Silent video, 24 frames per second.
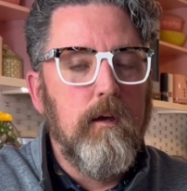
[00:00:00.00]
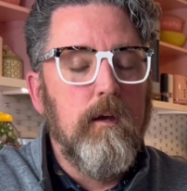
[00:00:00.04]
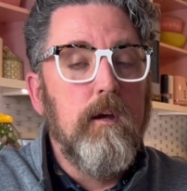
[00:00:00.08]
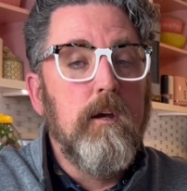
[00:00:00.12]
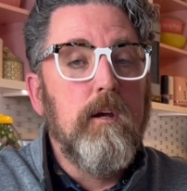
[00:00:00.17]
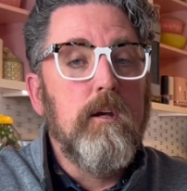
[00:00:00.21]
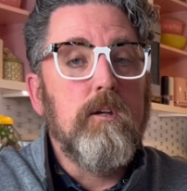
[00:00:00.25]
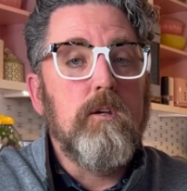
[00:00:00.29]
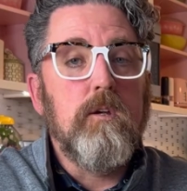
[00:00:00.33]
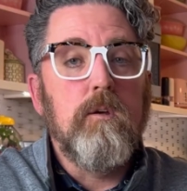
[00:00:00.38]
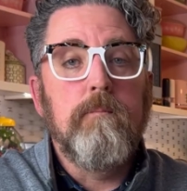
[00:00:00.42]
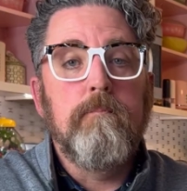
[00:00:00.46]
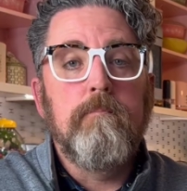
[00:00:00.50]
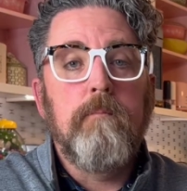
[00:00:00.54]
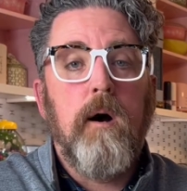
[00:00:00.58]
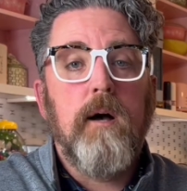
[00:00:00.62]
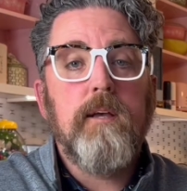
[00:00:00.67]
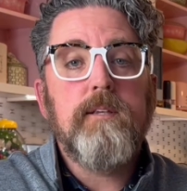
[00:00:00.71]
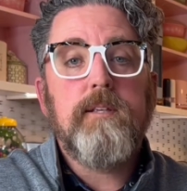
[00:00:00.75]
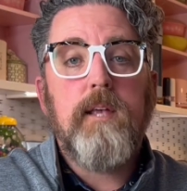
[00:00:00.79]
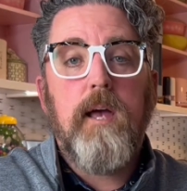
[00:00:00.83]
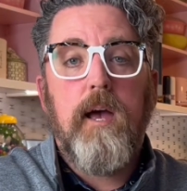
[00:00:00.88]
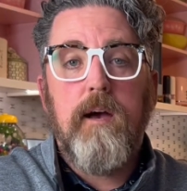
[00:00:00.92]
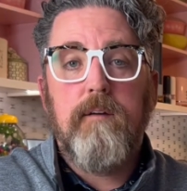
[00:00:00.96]
You
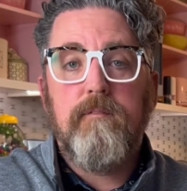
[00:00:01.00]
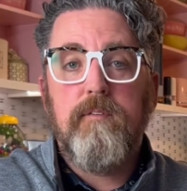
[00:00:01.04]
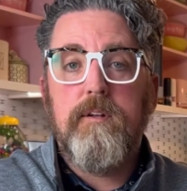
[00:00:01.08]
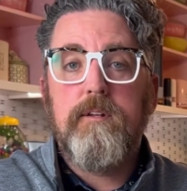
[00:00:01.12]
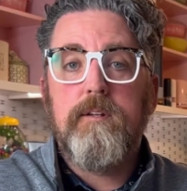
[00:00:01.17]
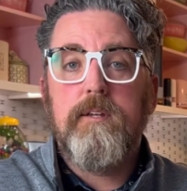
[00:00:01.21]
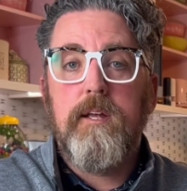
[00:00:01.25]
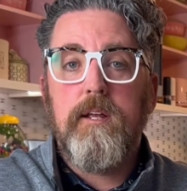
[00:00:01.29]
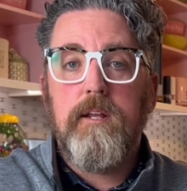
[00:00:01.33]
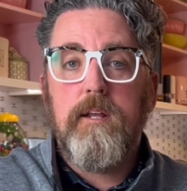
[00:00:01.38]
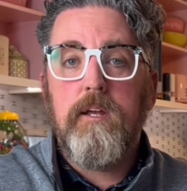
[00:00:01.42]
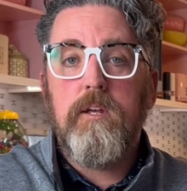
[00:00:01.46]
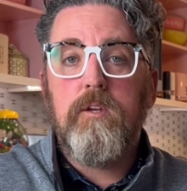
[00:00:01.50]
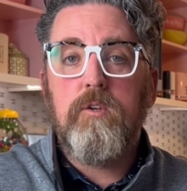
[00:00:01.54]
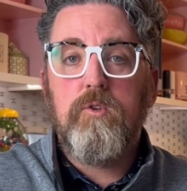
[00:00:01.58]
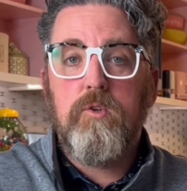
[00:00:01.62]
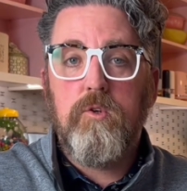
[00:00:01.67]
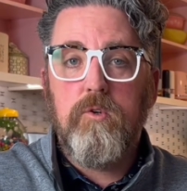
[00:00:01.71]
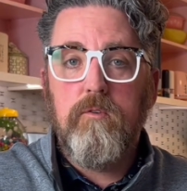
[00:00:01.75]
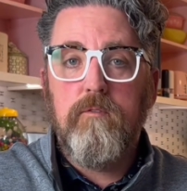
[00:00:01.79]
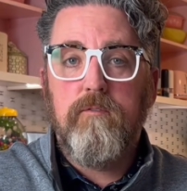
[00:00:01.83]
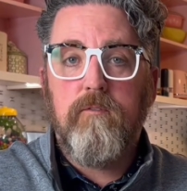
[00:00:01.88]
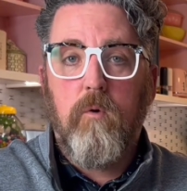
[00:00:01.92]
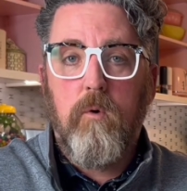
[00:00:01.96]
must have a
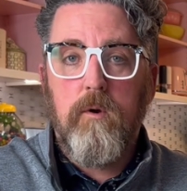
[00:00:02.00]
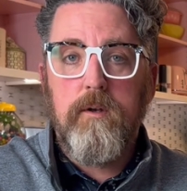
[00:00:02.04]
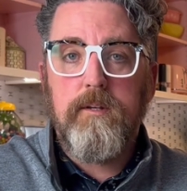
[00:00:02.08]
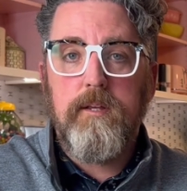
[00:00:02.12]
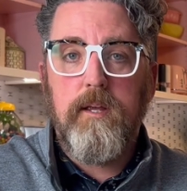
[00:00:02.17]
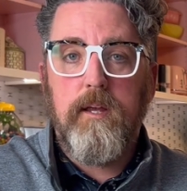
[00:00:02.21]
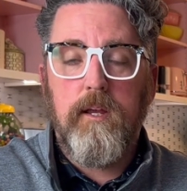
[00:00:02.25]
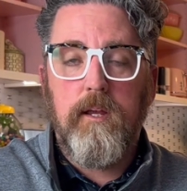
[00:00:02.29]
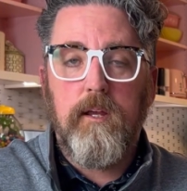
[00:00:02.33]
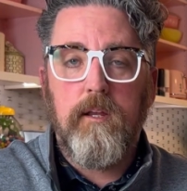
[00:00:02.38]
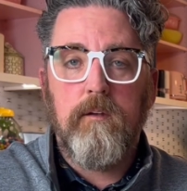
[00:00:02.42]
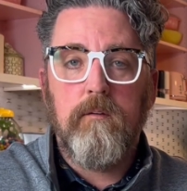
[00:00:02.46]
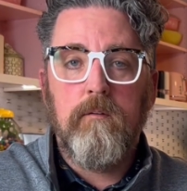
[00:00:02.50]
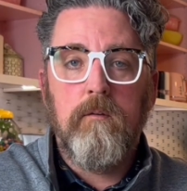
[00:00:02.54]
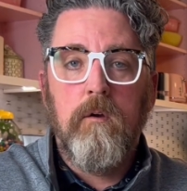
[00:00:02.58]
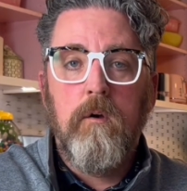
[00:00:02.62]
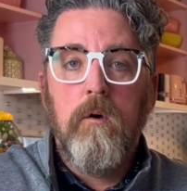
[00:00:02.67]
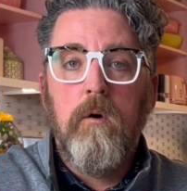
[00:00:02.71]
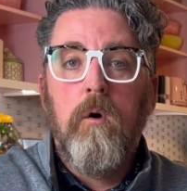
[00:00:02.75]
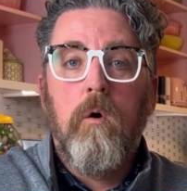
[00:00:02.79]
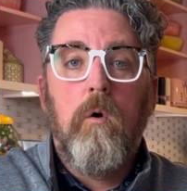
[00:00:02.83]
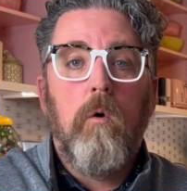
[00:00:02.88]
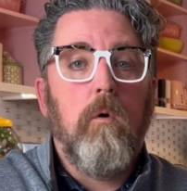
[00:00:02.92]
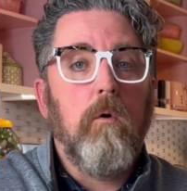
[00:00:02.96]
DD-214
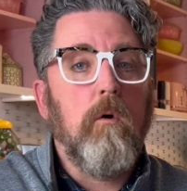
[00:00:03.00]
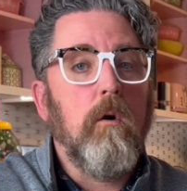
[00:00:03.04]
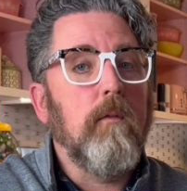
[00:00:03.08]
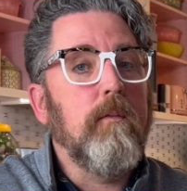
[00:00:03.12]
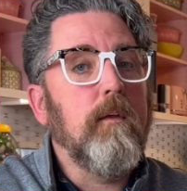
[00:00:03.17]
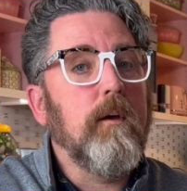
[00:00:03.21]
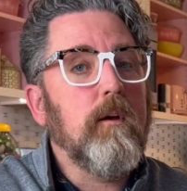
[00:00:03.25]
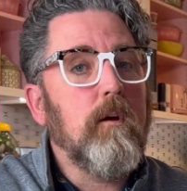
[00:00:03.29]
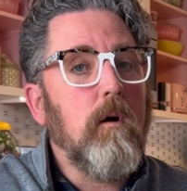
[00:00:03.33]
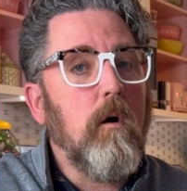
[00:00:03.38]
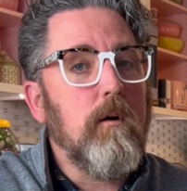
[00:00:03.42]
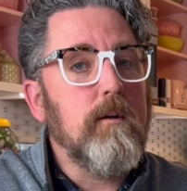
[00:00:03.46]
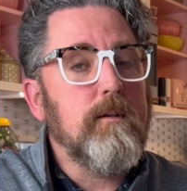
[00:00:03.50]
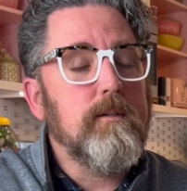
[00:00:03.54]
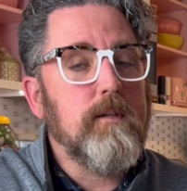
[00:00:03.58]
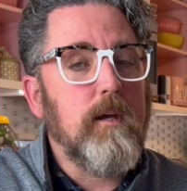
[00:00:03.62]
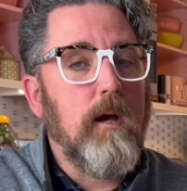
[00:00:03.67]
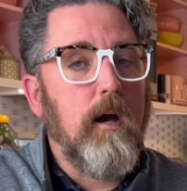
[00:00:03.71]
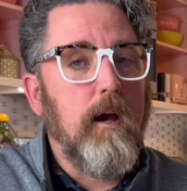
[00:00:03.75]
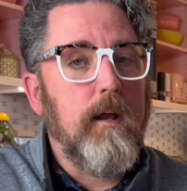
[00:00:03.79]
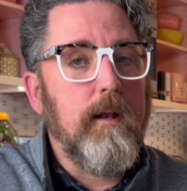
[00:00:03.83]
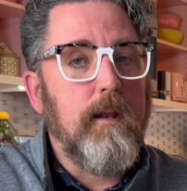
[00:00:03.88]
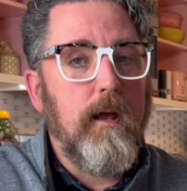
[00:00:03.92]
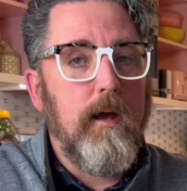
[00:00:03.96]
or on the Guard
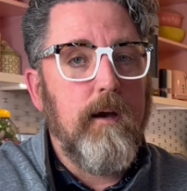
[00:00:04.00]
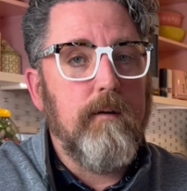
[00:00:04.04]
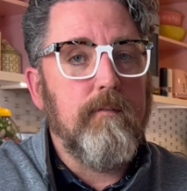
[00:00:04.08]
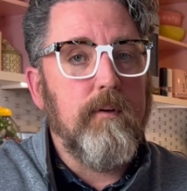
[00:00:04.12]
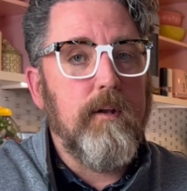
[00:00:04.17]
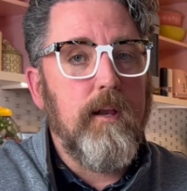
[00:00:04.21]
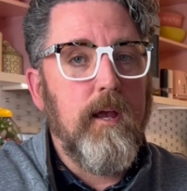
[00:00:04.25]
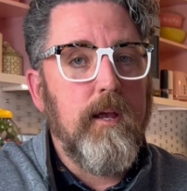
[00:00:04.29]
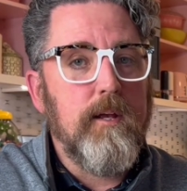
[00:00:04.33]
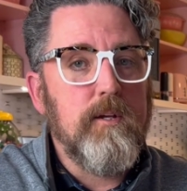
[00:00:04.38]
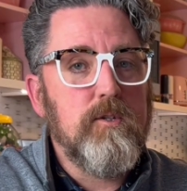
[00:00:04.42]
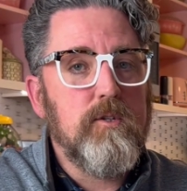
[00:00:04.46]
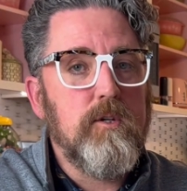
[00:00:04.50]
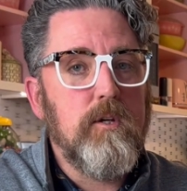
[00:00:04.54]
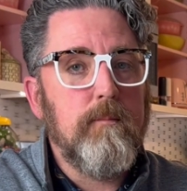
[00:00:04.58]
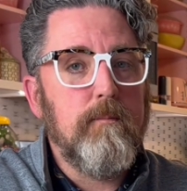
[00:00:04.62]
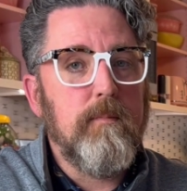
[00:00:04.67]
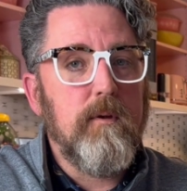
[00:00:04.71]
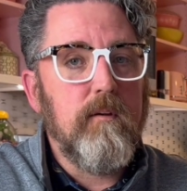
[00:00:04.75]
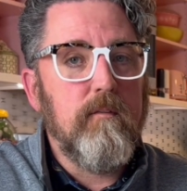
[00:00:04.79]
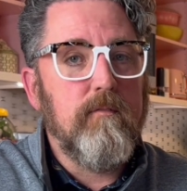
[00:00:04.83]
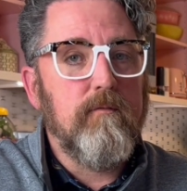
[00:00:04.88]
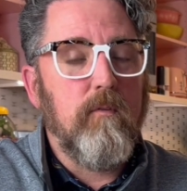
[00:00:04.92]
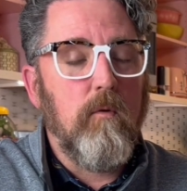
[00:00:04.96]
side have an
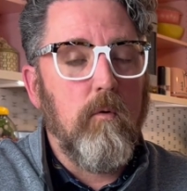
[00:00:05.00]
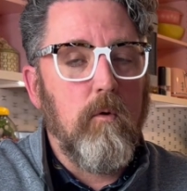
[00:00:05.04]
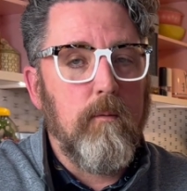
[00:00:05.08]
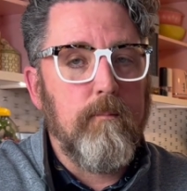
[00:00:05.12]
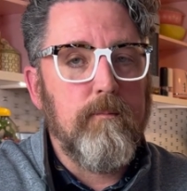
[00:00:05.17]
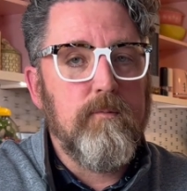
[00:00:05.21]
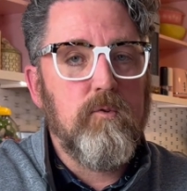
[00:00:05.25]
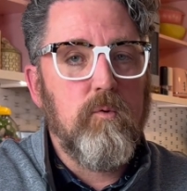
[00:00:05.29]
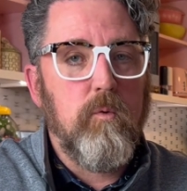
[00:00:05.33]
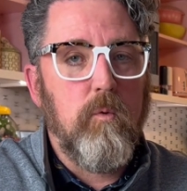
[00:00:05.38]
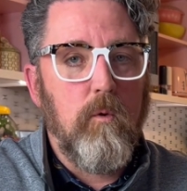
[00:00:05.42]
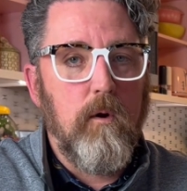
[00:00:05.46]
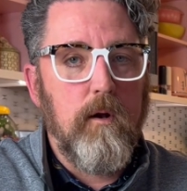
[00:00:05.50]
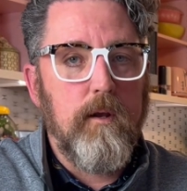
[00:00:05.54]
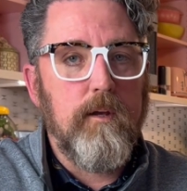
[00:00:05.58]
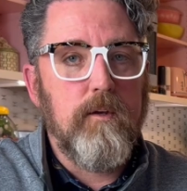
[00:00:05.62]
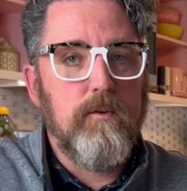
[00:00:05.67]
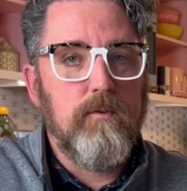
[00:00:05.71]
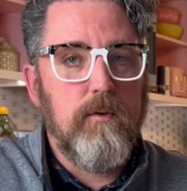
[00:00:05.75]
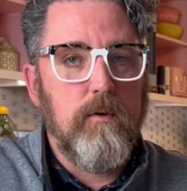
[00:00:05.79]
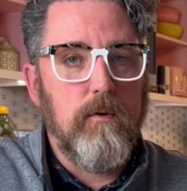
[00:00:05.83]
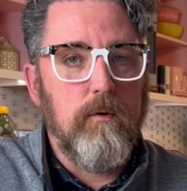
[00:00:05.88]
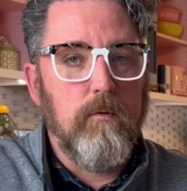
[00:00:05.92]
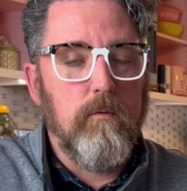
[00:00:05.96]
NGB Form
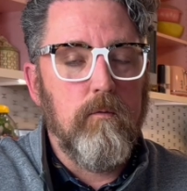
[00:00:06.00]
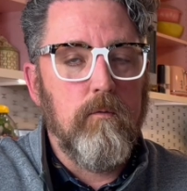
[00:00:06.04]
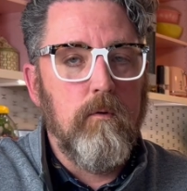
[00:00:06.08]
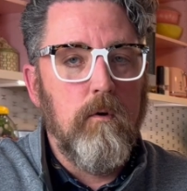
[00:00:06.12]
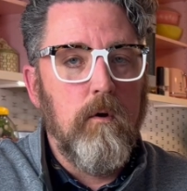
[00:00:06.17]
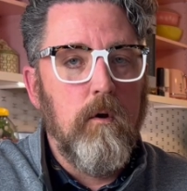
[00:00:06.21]
22.